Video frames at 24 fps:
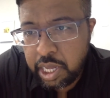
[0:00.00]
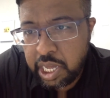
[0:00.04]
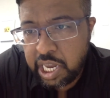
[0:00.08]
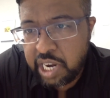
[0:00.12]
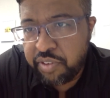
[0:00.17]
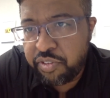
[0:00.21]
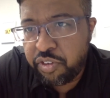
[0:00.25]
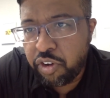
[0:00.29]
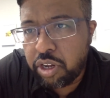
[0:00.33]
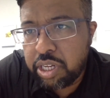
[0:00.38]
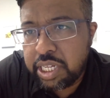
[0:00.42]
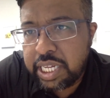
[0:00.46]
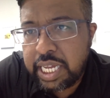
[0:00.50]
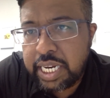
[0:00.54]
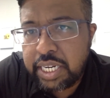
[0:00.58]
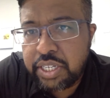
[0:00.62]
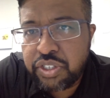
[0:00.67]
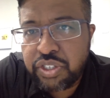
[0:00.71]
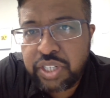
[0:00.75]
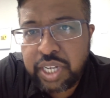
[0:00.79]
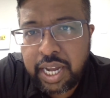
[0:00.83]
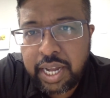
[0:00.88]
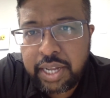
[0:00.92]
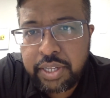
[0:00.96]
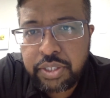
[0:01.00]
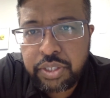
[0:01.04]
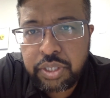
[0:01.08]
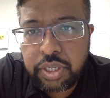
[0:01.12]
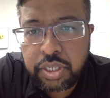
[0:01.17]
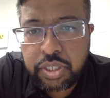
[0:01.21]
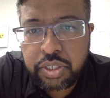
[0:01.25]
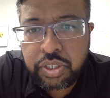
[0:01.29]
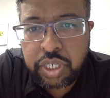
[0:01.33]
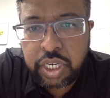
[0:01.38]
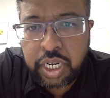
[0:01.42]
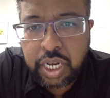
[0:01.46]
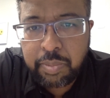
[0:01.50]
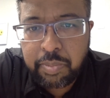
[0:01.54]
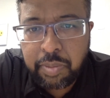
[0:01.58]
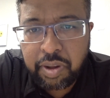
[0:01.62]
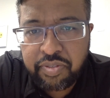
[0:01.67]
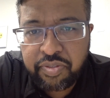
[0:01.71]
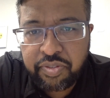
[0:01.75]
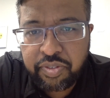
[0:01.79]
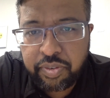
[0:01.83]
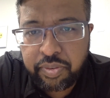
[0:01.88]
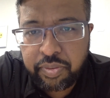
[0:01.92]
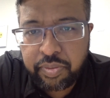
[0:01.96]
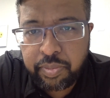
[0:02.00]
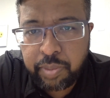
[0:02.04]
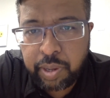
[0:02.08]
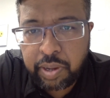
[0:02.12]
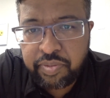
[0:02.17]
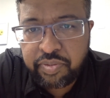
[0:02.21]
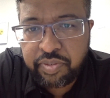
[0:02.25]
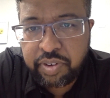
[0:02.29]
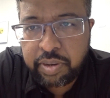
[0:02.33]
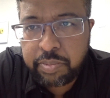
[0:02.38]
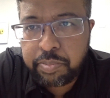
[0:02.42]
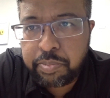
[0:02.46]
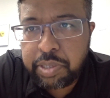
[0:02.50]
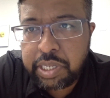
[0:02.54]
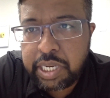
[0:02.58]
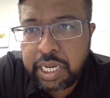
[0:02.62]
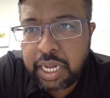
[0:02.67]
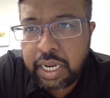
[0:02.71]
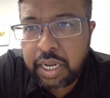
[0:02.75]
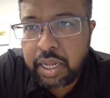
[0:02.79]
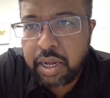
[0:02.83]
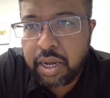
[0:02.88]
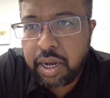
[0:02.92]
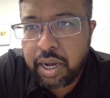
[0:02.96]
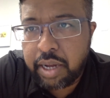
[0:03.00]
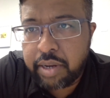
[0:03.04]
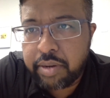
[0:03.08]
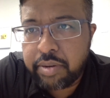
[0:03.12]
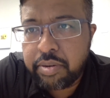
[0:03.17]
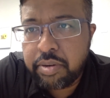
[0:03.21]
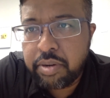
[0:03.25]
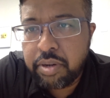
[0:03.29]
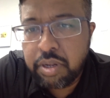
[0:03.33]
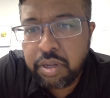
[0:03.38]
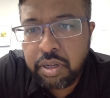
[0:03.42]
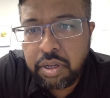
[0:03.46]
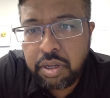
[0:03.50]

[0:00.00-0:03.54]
And if y'all get a chance, check out my friend Bilal Khan.